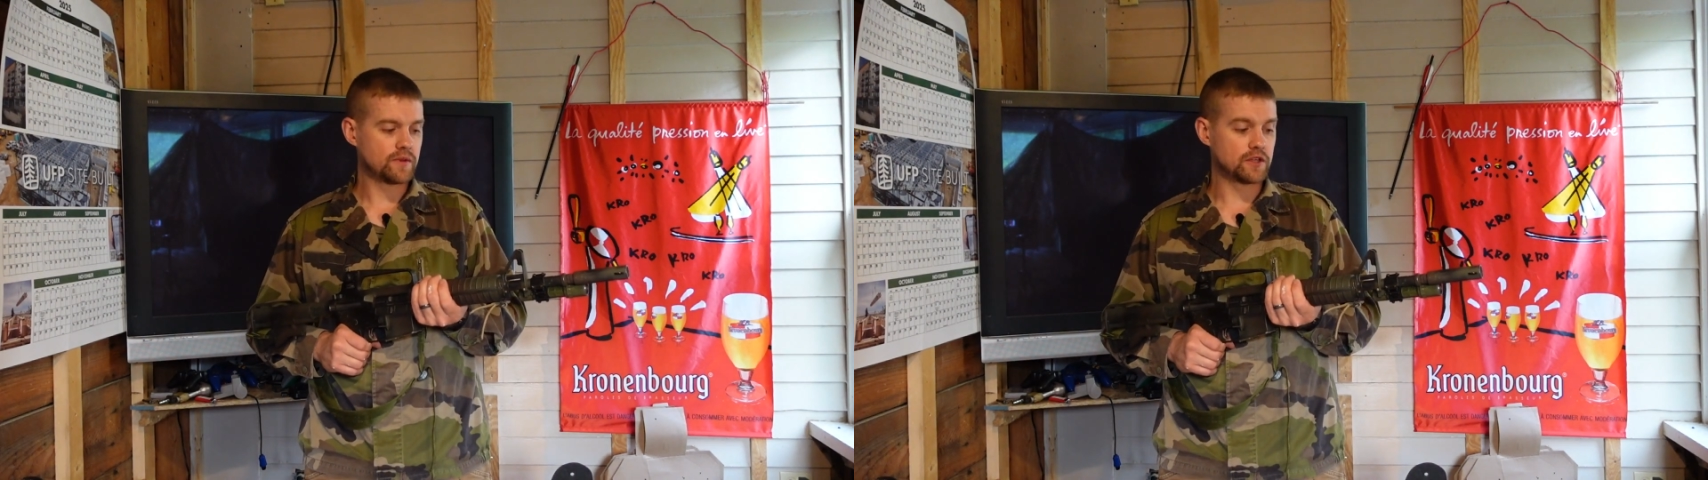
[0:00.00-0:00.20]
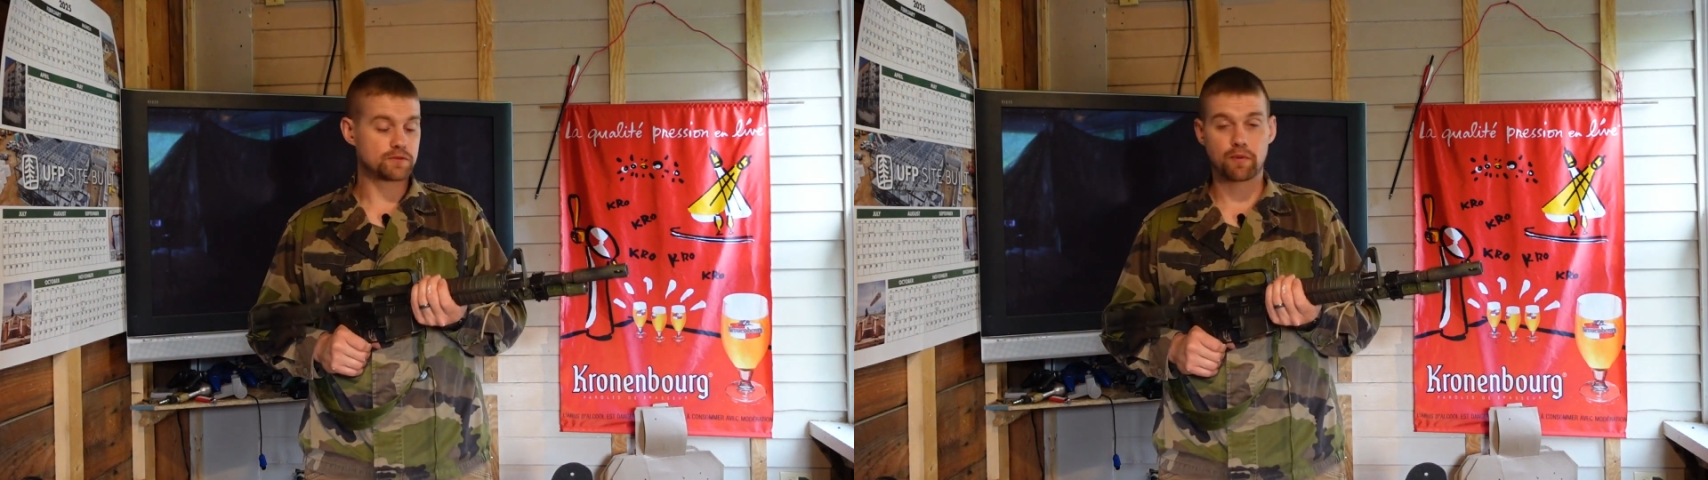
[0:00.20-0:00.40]

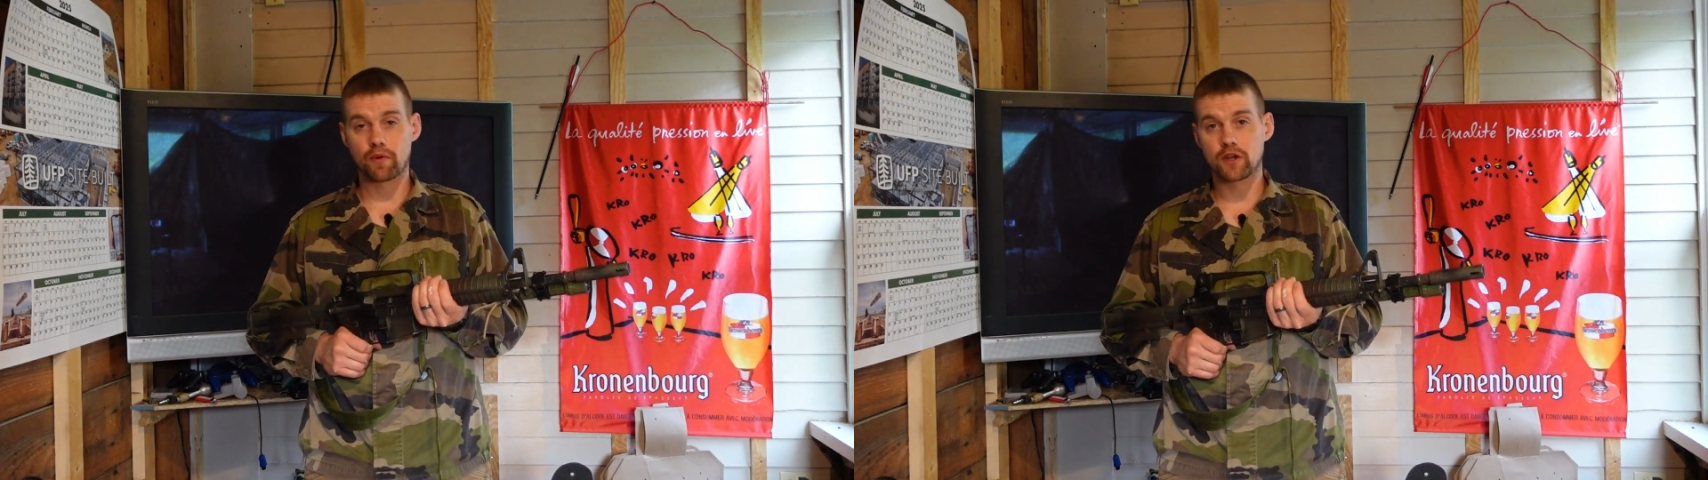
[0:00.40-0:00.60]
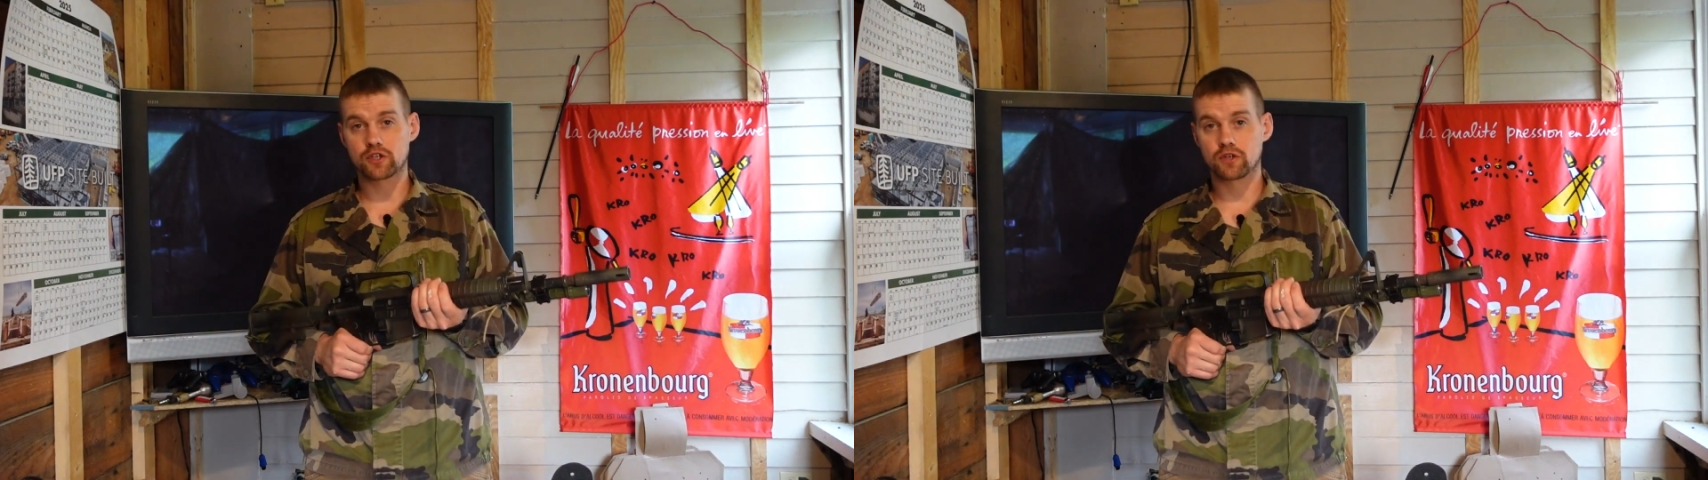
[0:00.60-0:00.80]

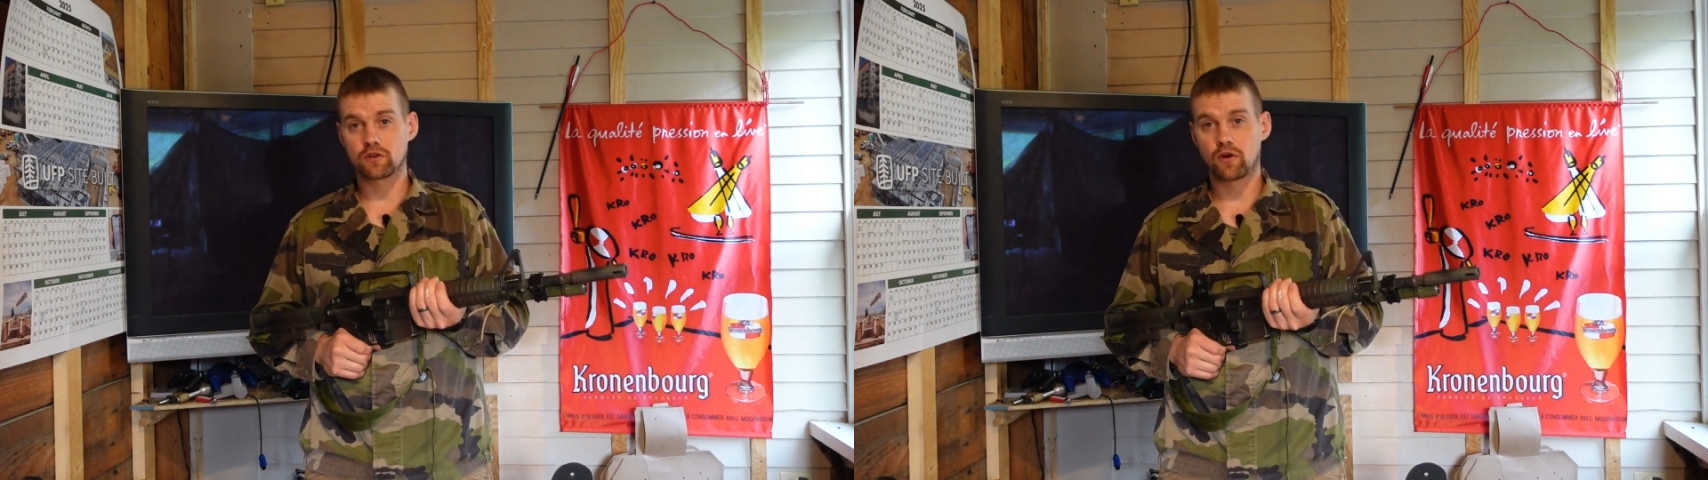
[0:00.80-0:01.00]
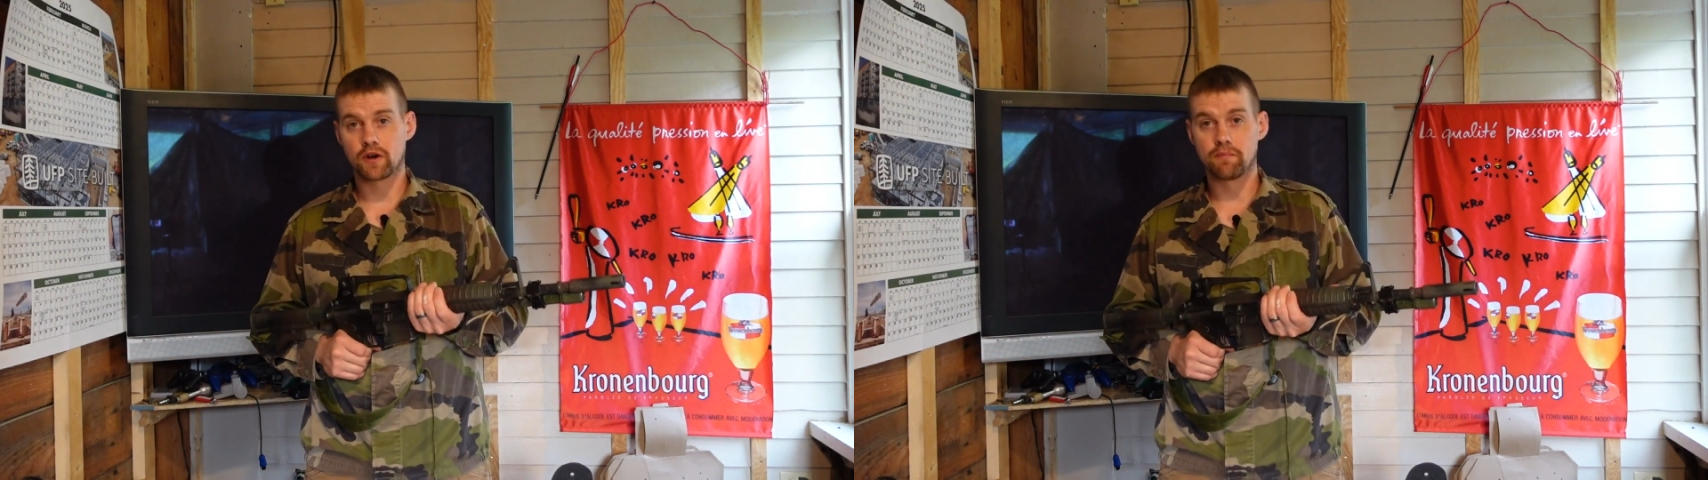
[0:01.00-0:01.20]
inspiration
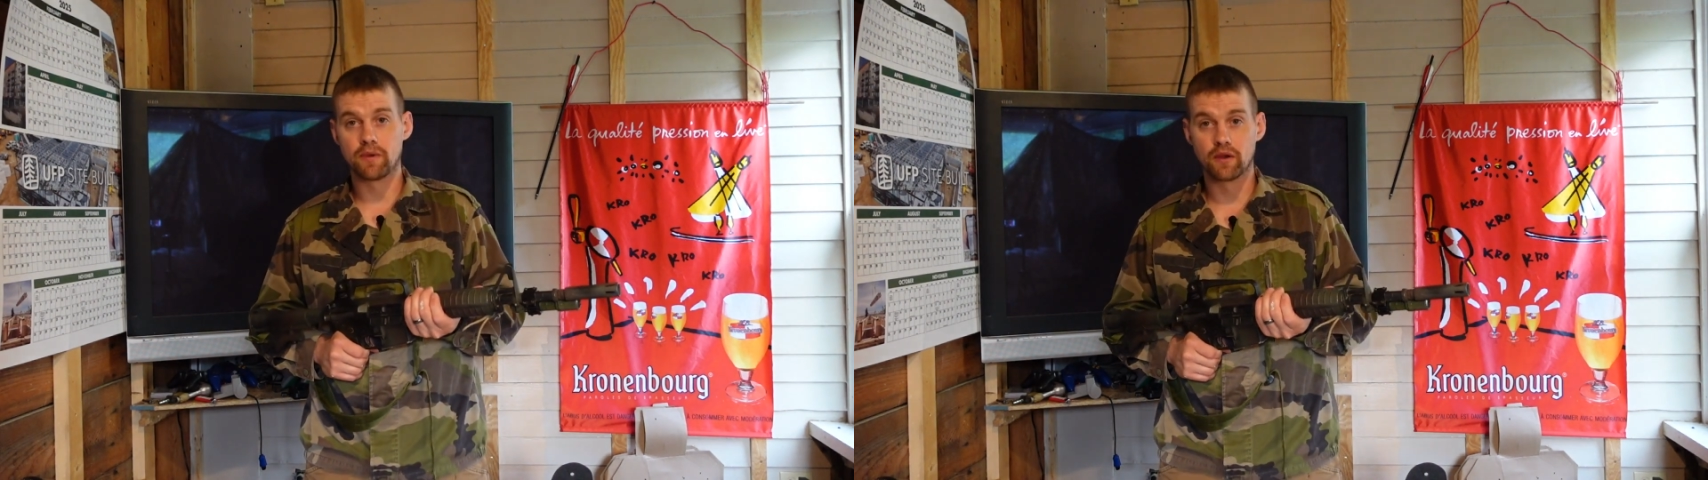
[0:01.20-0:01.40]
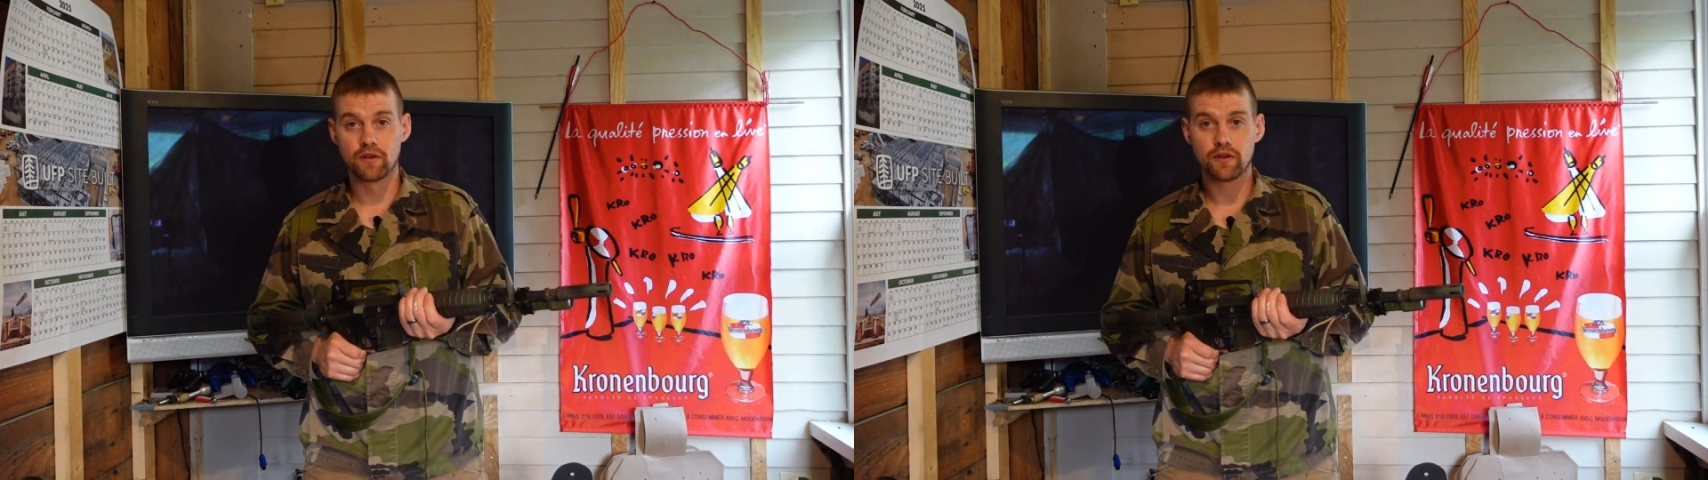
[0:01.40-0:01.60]
on a
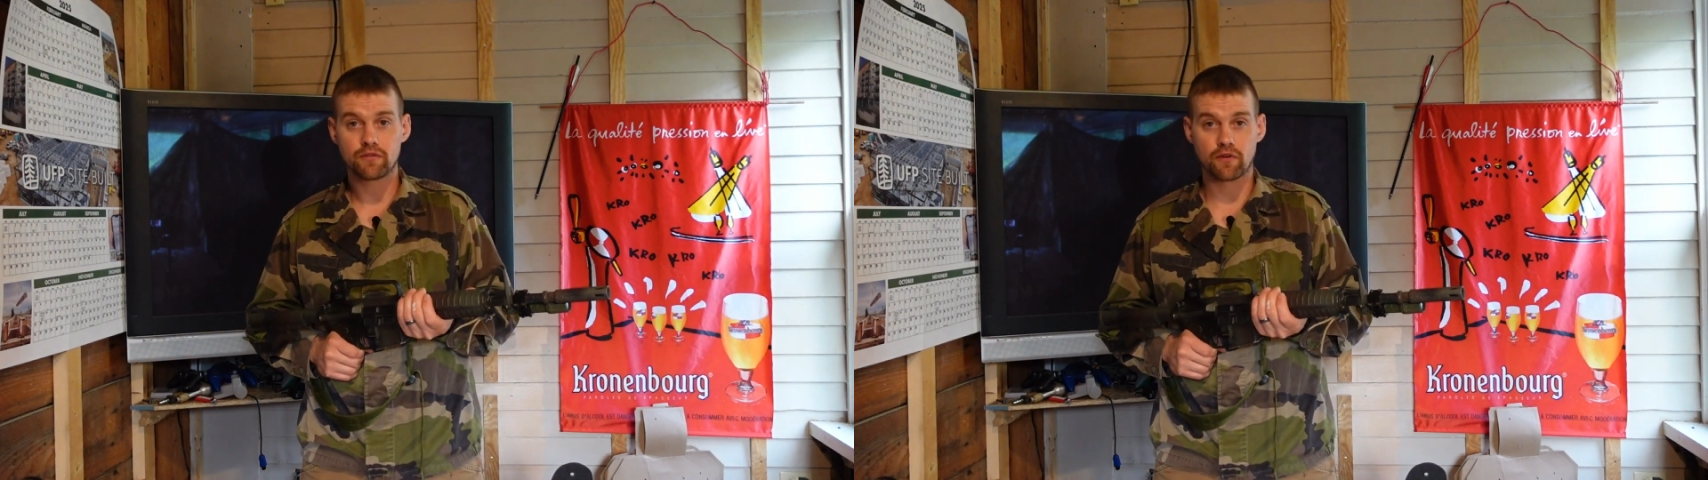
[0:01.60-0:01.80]
build